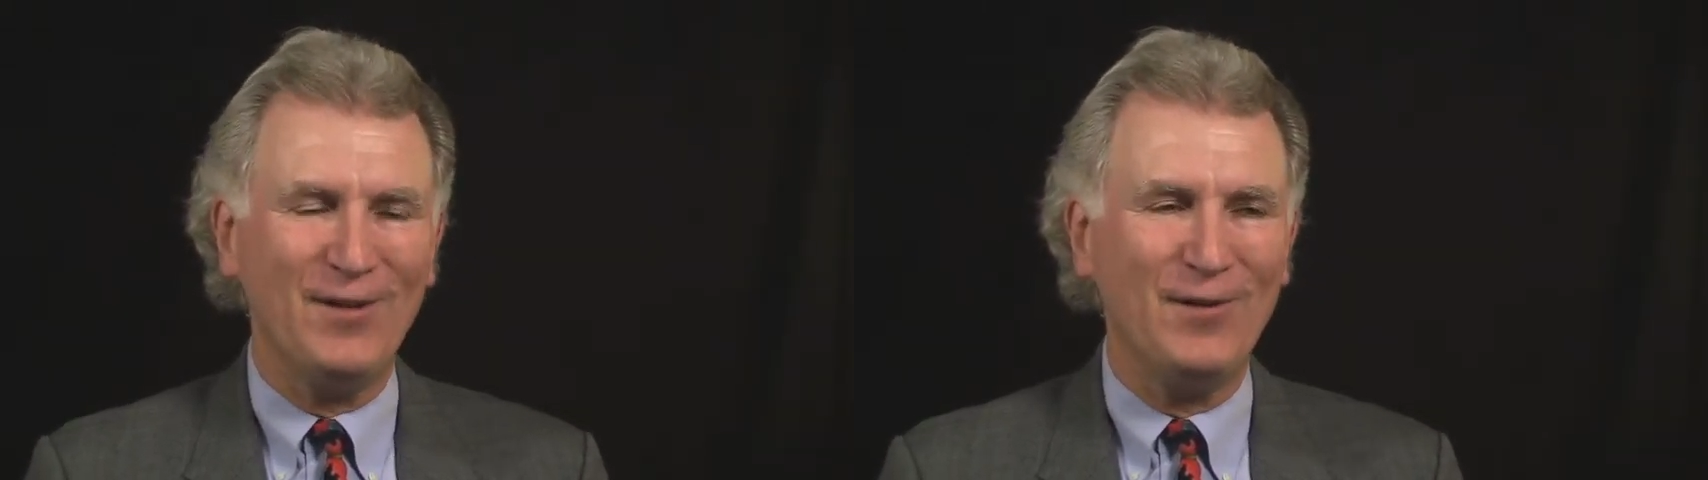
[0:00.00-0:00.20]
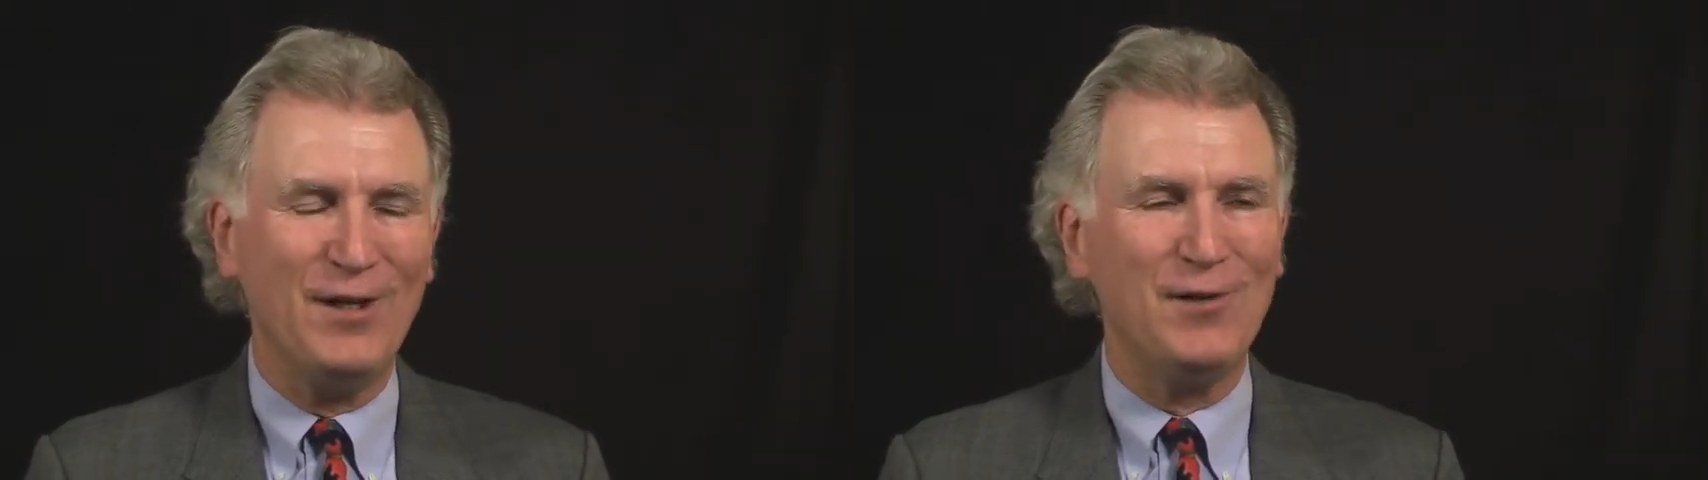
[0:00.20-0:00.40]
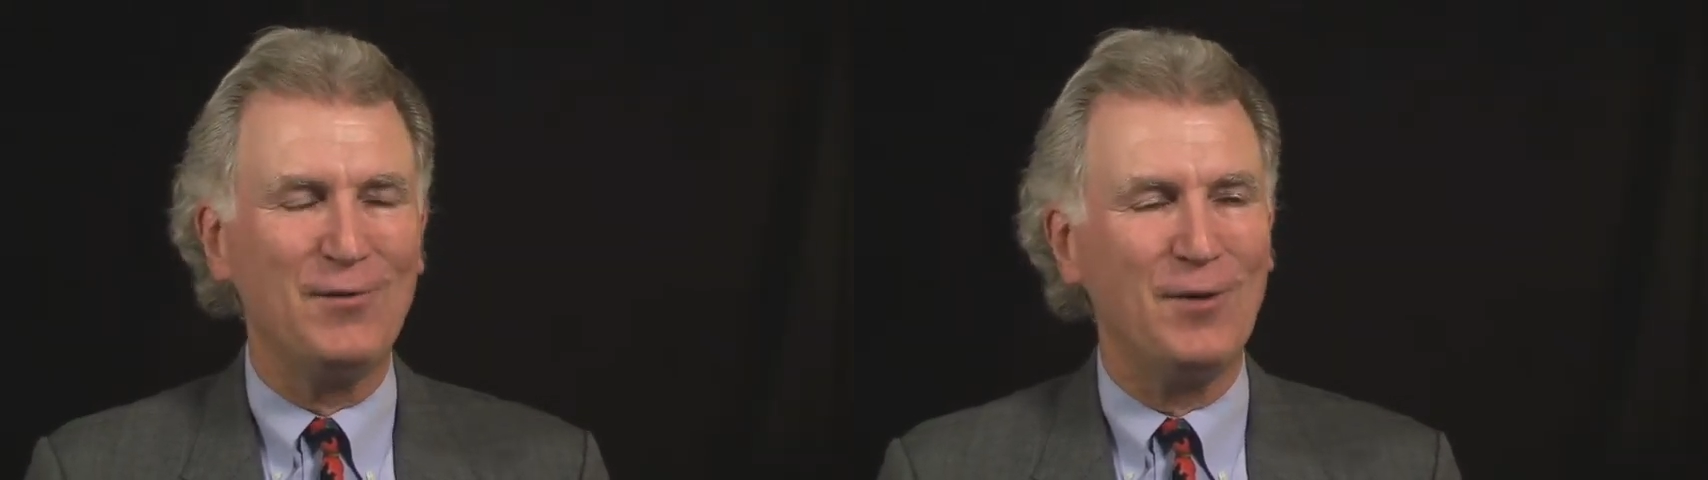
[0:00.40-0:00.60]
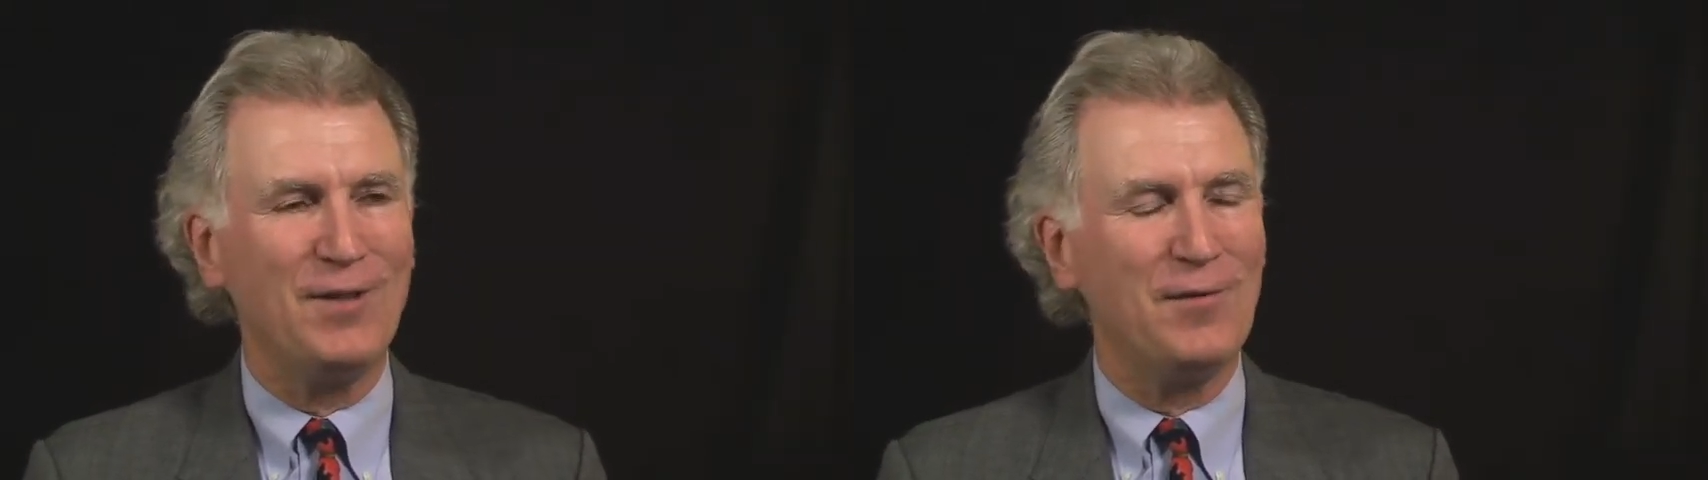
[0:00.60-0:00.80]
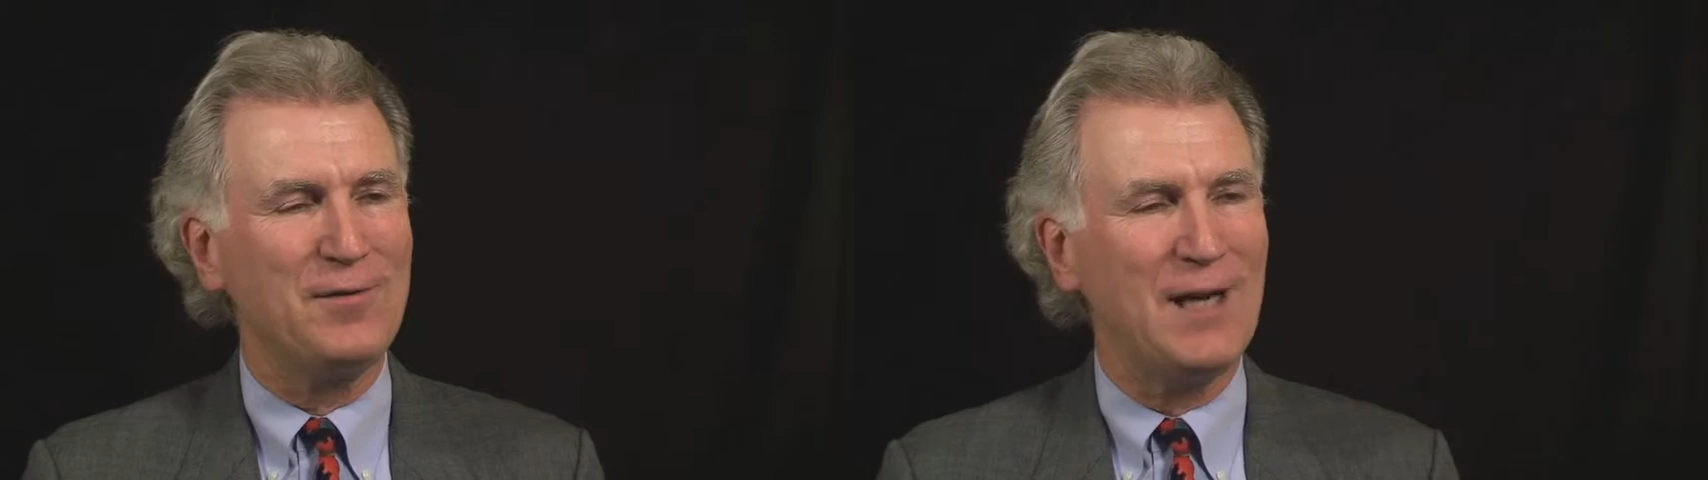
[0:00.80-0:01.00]
You know, deals
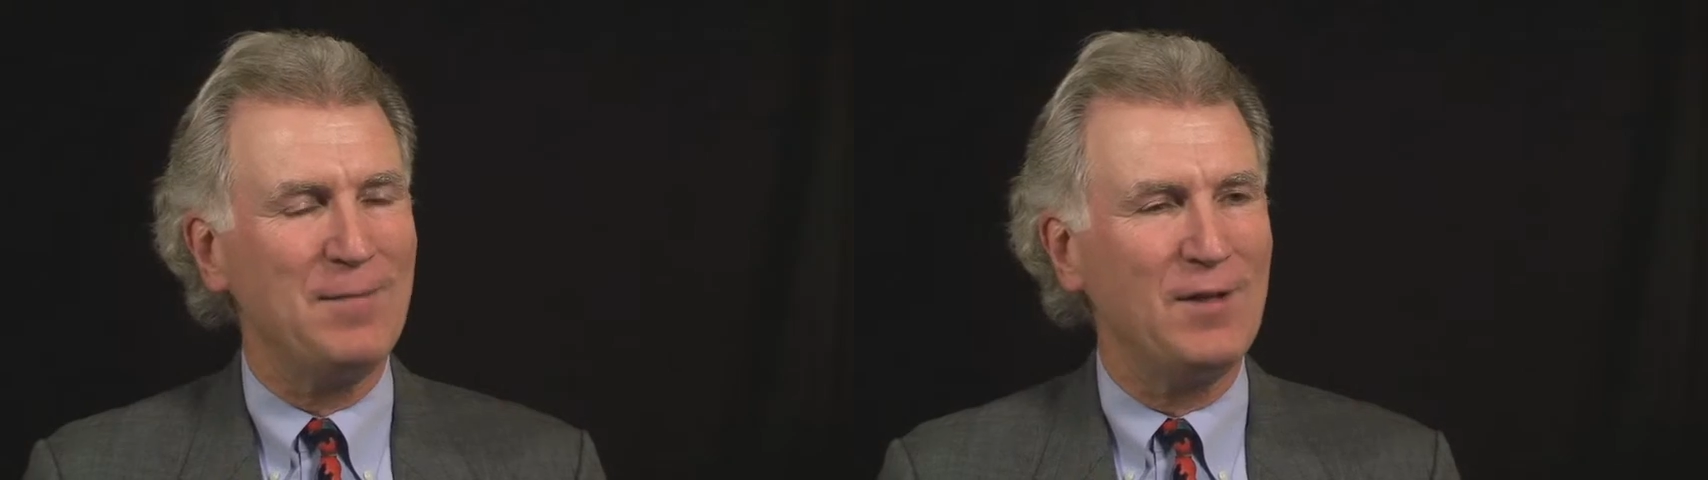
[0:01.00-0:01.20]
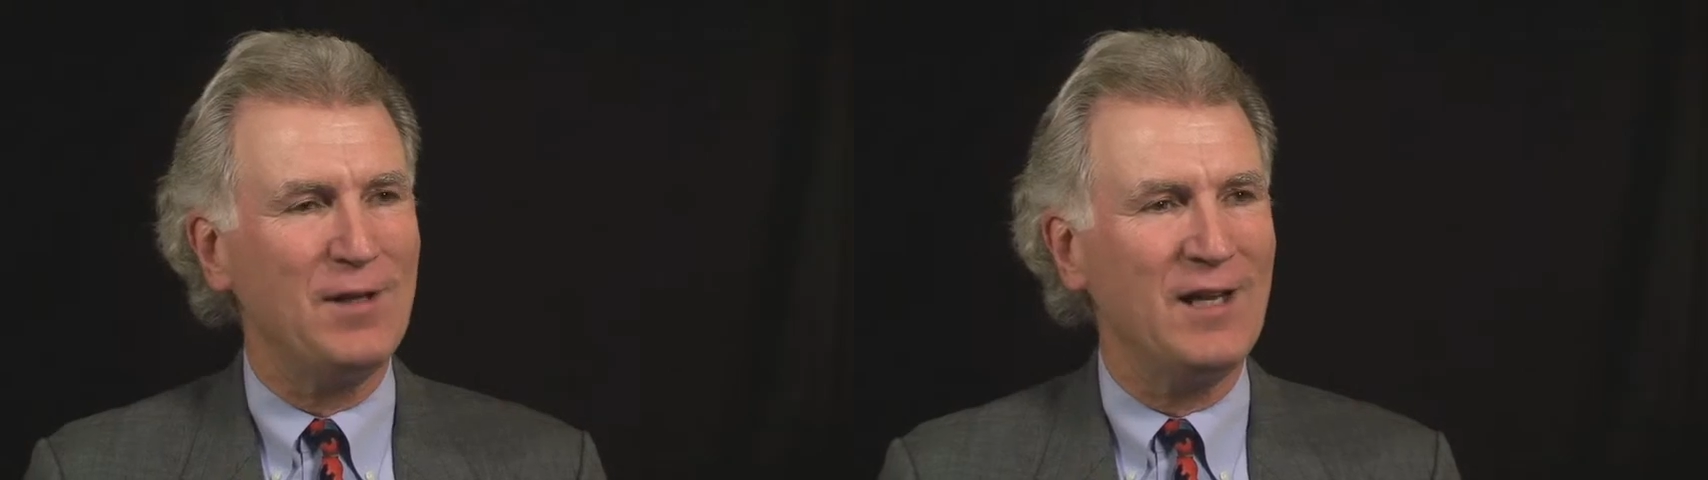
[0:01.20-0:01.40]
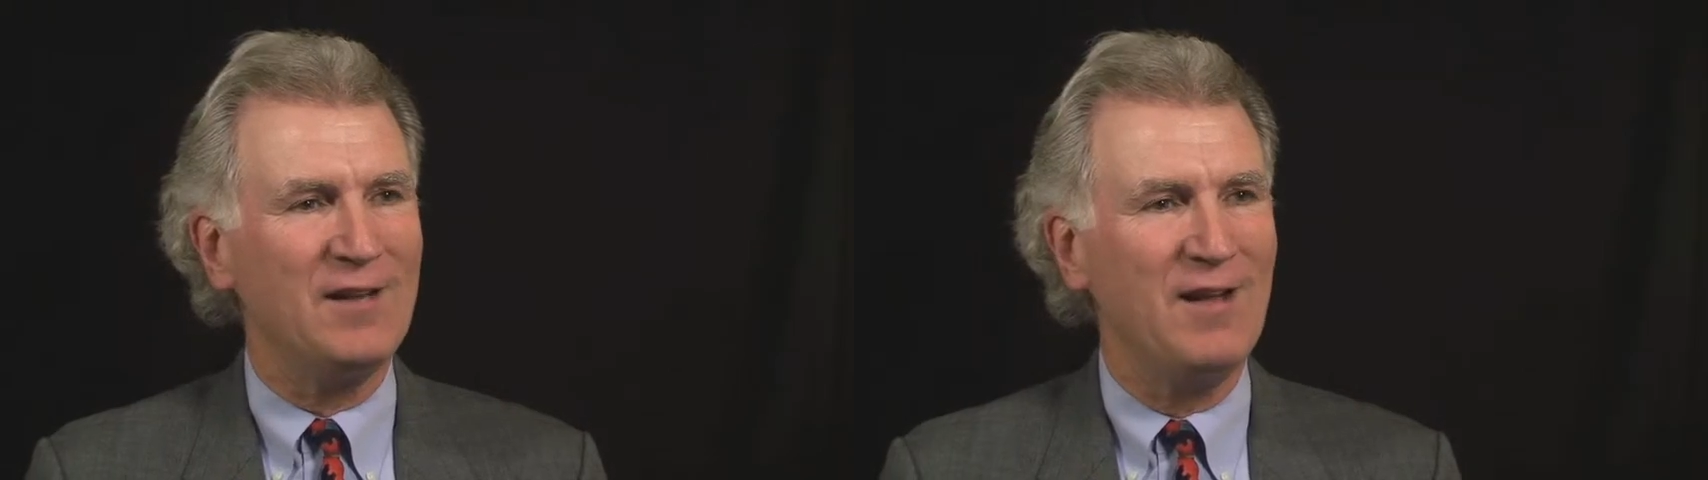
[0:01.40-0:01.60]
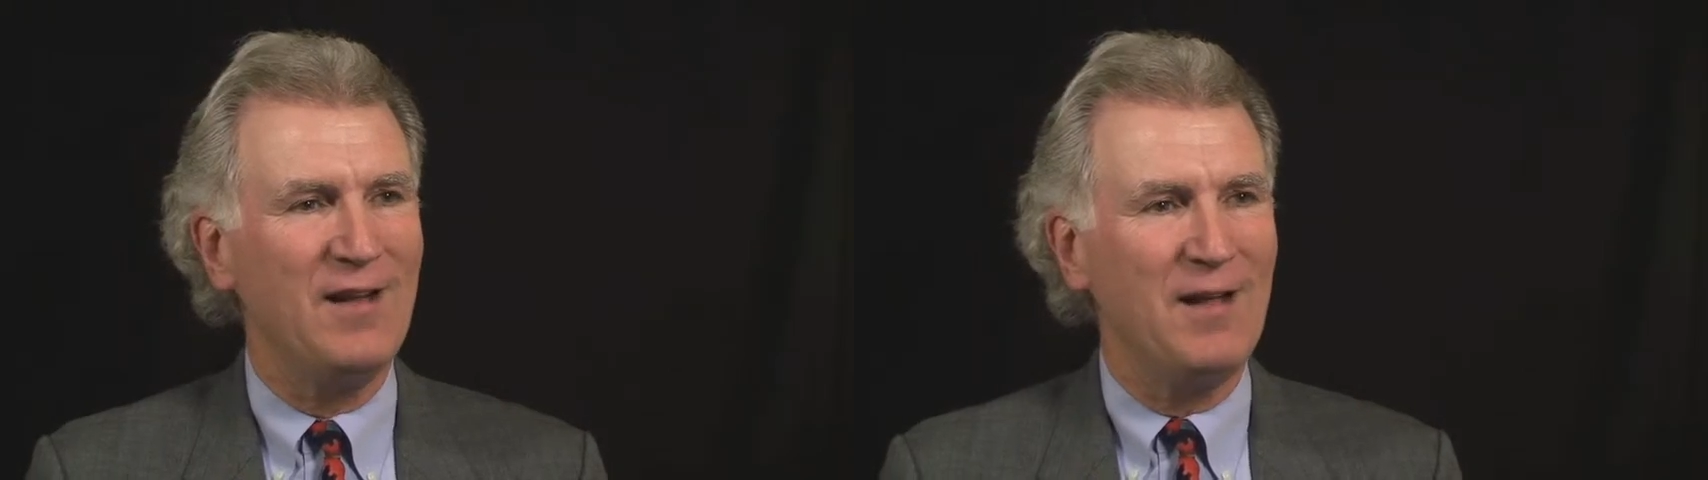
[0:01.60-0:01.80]
with those types of things.